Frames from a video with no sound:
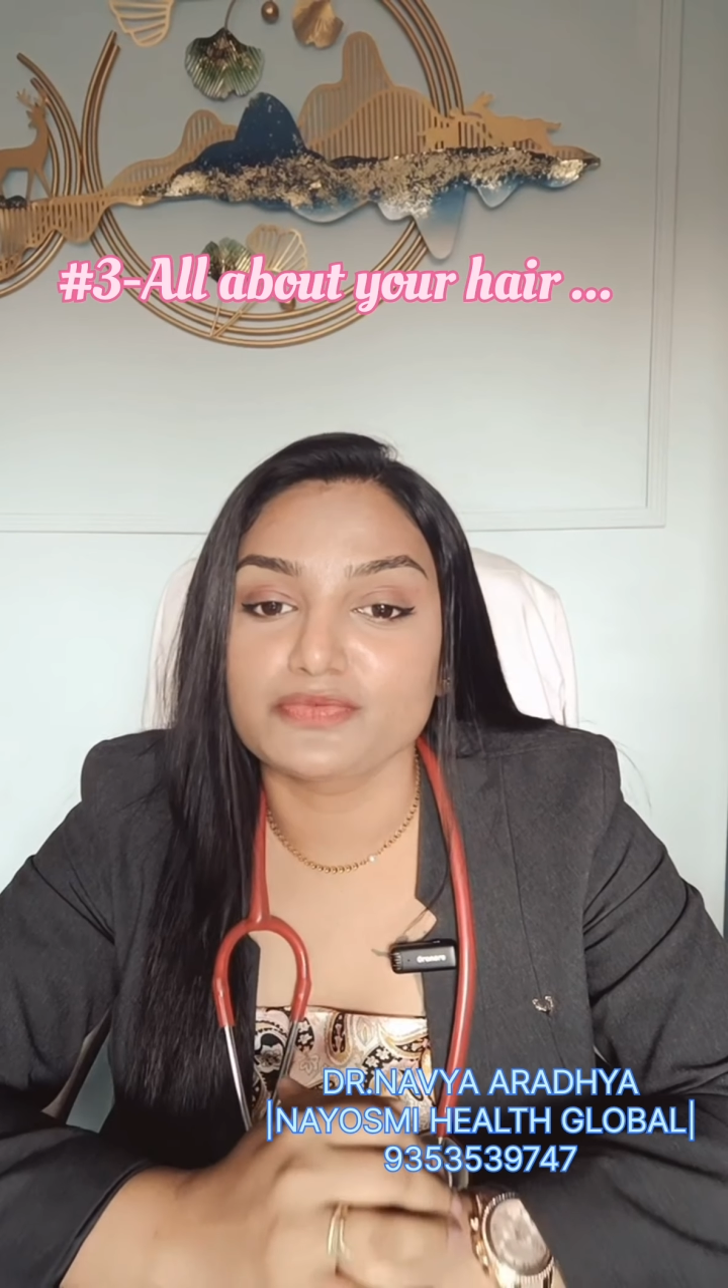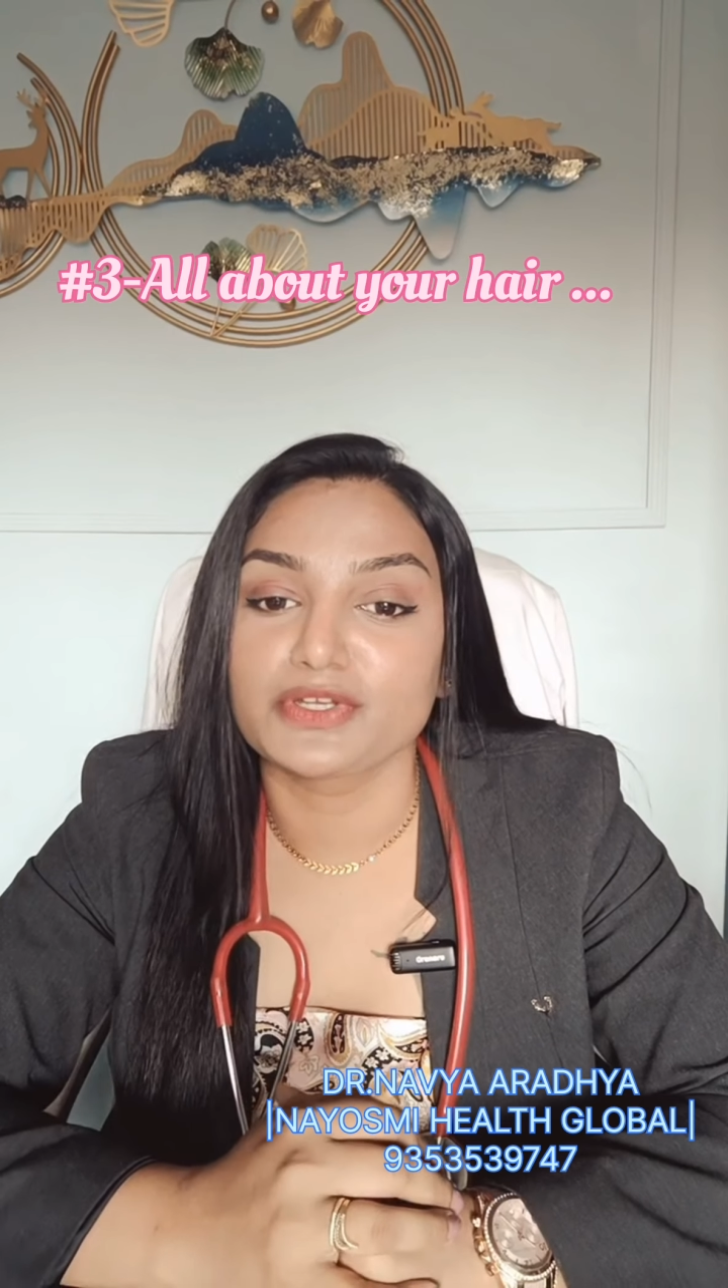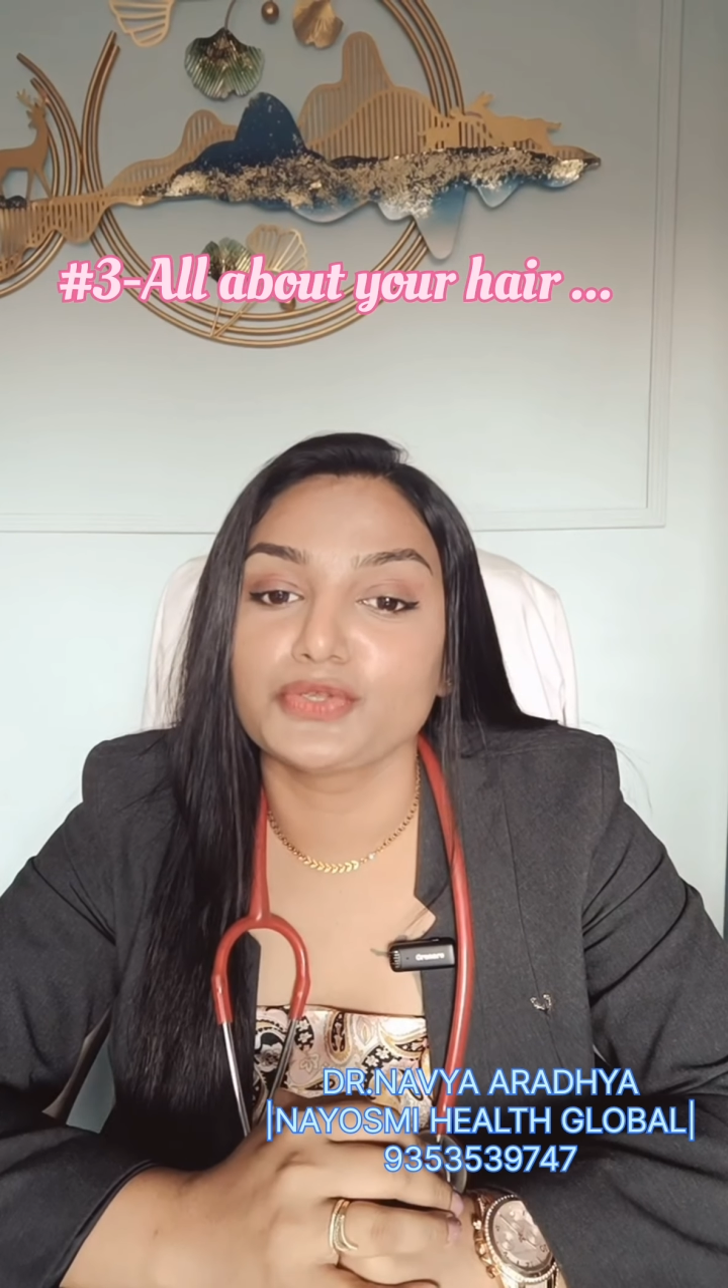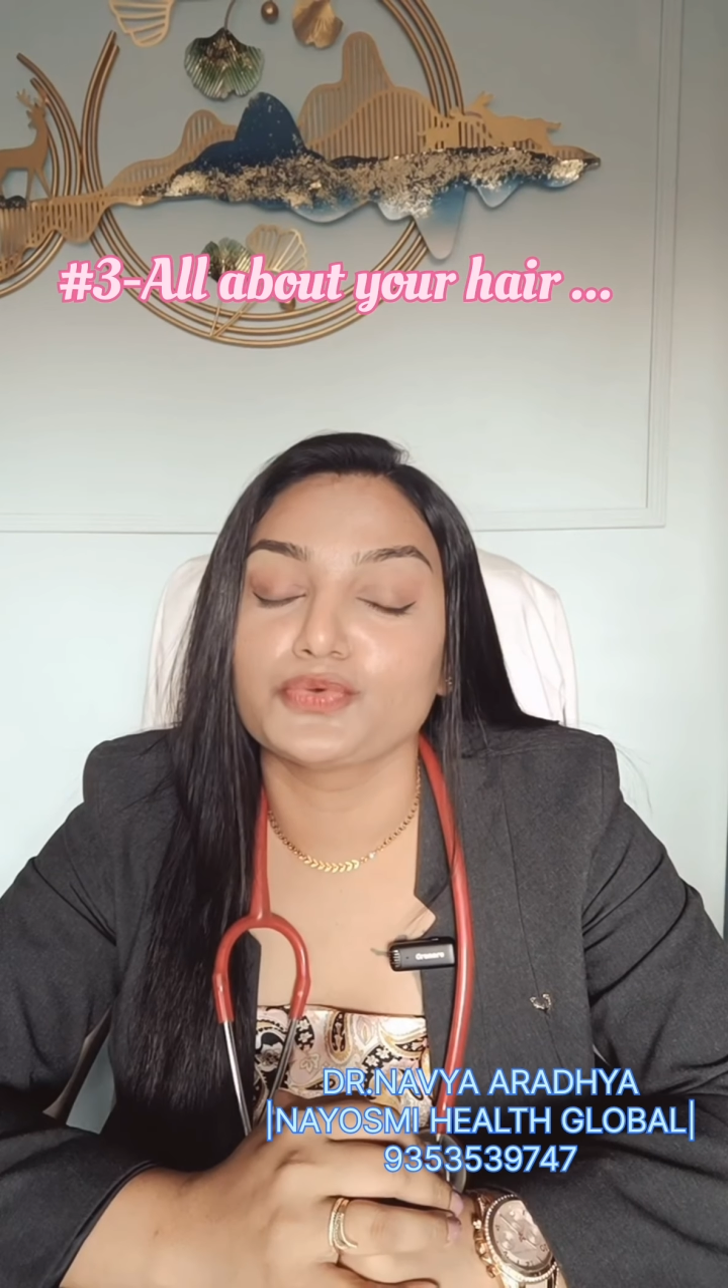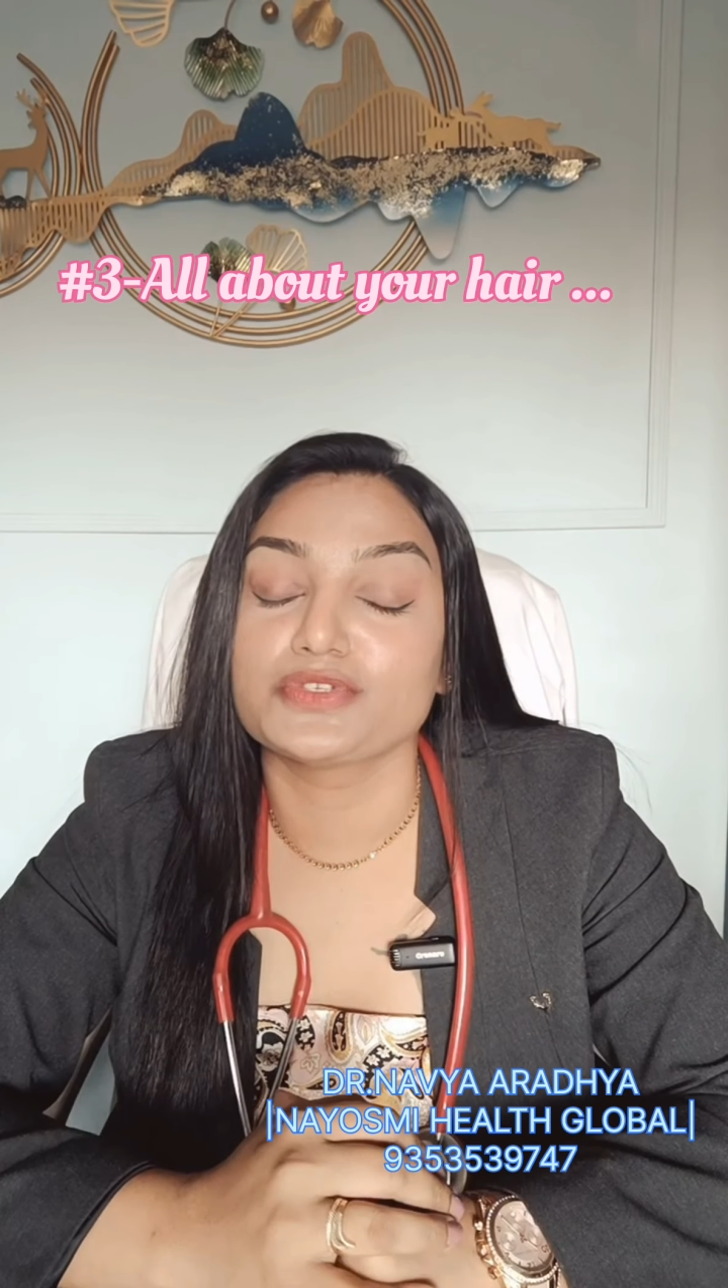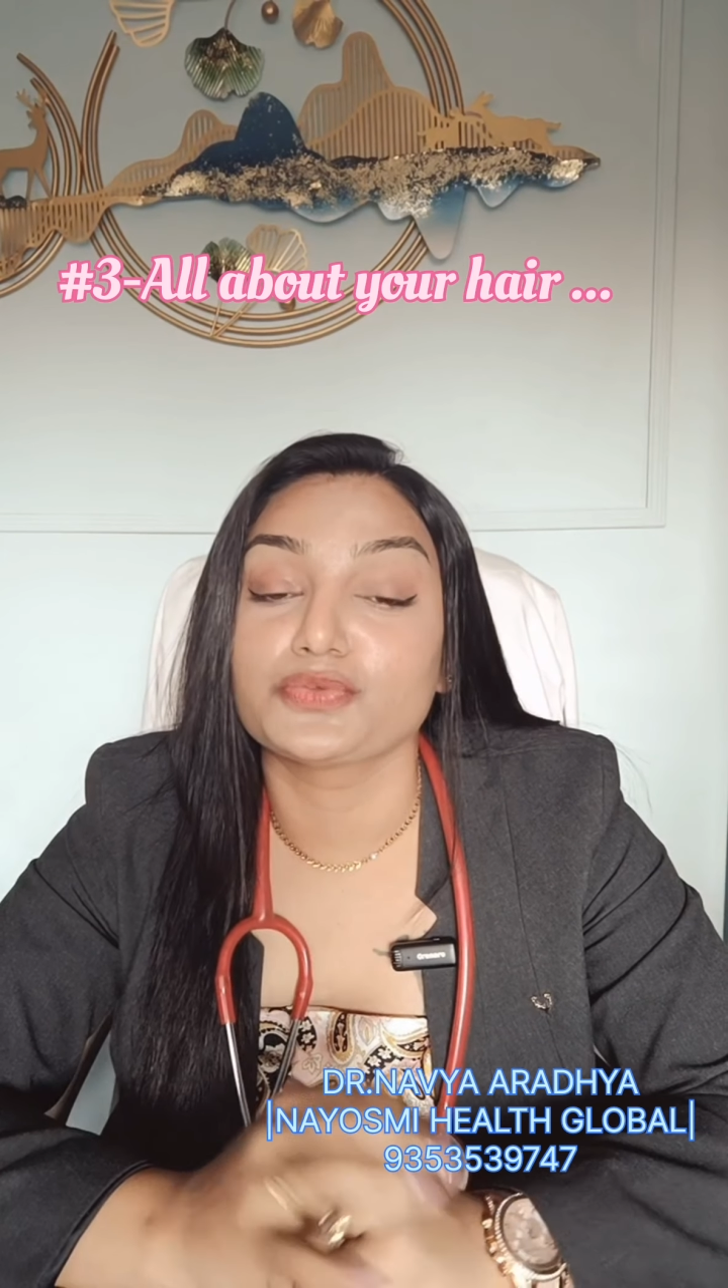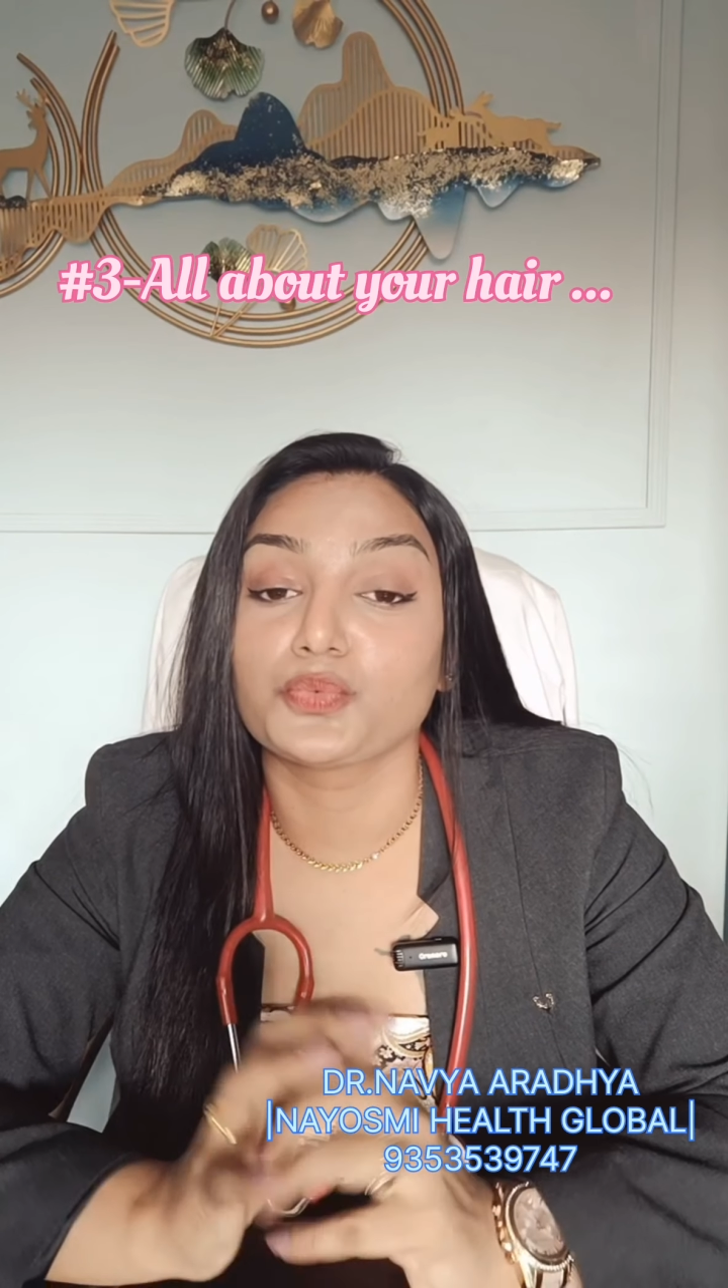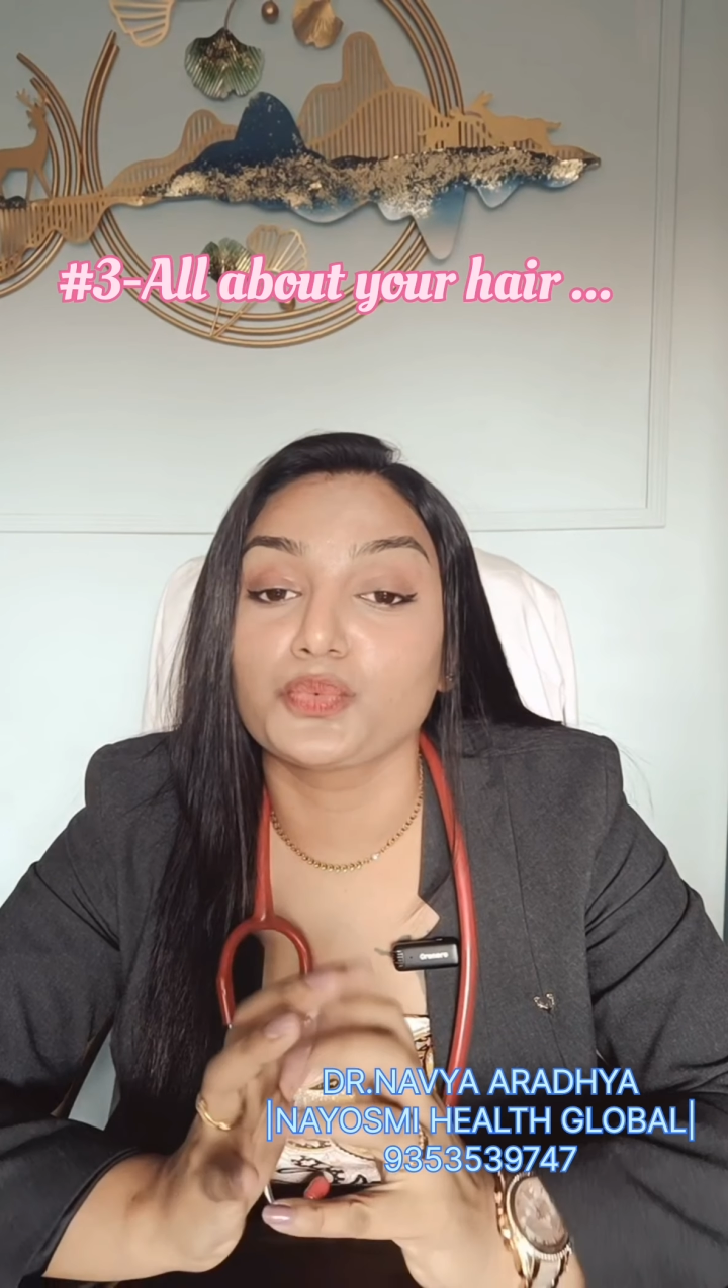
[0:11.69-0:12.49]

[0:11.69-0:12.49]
videos,